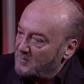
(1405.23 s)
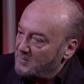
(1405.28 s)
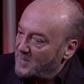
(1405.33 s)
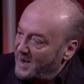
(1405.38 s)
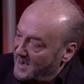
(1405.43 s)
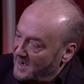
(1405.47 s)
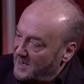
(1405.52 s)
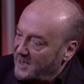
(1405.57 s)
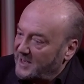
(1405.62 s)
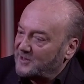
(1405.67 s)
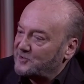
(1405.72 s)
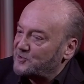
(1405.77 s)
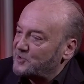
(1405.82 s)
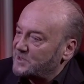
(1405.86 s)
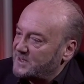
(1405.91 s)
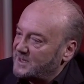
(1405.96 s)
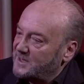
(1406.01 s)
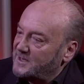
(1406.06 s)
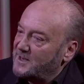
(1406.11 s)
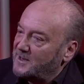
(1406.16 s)
mainly
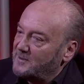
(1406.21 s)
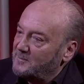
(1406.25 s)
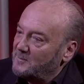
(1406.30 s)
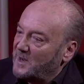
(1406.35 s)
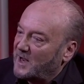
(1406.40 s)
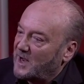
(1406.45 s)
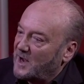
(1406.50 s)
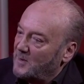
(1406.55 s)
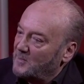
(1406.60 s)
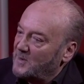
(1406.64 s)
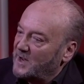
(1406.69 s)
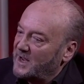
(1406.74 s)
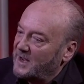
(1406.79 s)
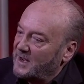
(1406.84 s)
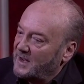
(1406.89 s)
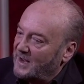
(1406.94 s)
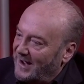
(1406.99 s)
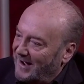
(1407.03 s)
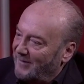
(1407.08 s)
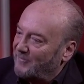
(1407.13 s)
interested in
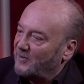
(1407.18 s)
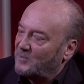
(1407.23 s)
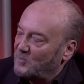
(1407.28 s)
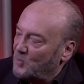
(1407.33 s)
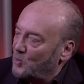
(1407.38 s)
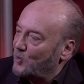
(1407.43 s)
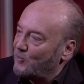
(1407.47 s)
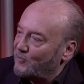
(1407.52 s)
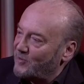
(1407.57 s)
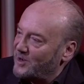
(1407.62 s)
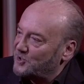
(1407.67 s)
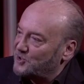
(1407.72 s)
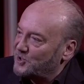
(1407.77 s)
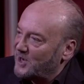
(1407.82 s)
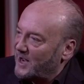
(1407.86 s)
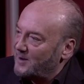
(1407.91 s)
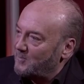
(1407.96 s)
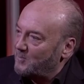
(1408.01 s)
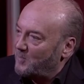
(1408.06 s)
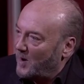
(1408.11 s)
becoming ever more rich
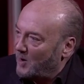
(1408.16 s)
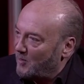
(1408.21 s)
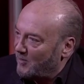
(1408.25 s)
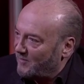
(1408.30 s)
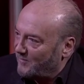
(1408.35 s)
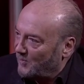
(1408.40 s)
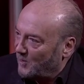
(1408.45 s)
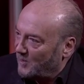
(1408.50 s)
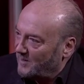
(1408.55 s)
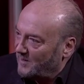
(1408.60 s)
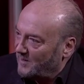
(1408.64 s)
and powerful.